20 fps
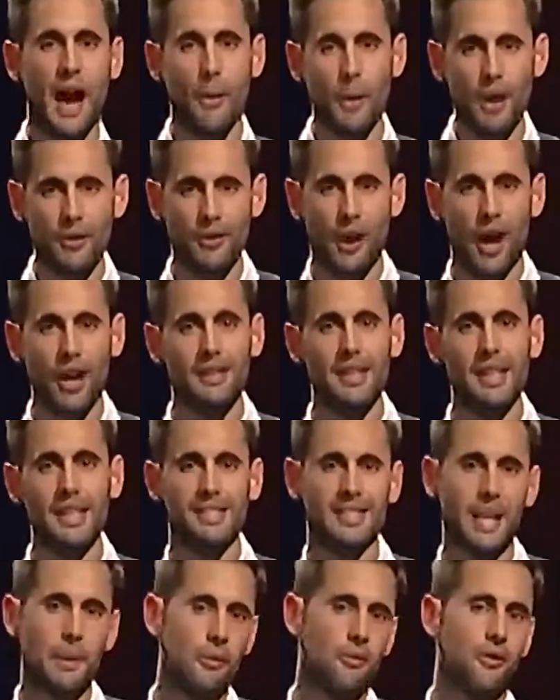However, I
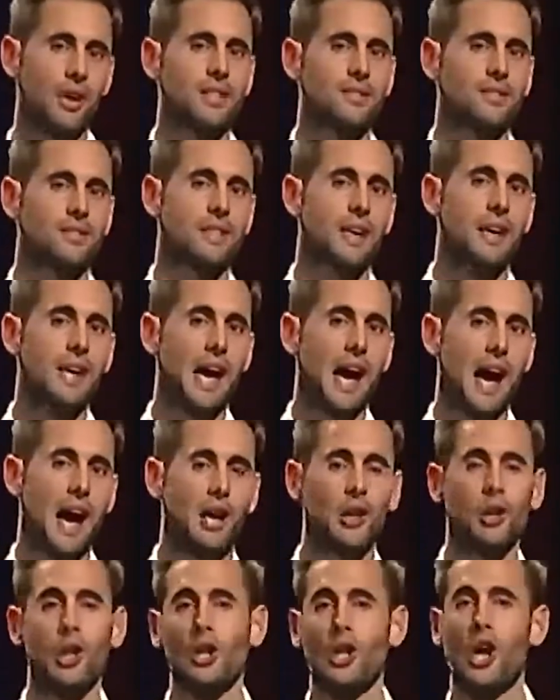think some of us
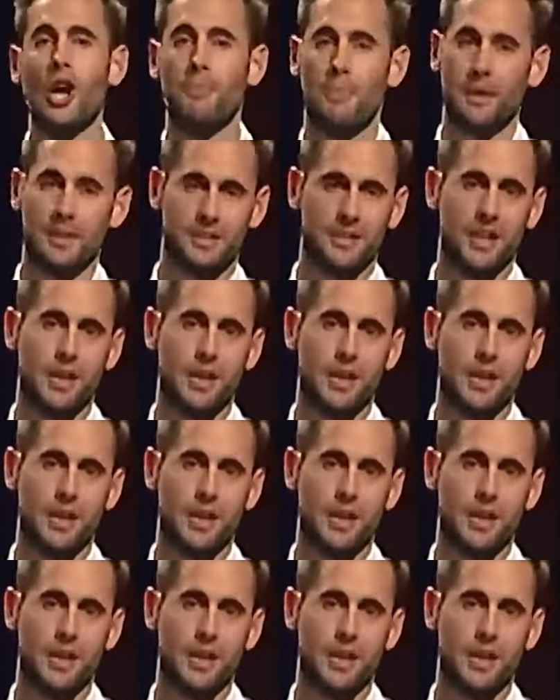are a lot like my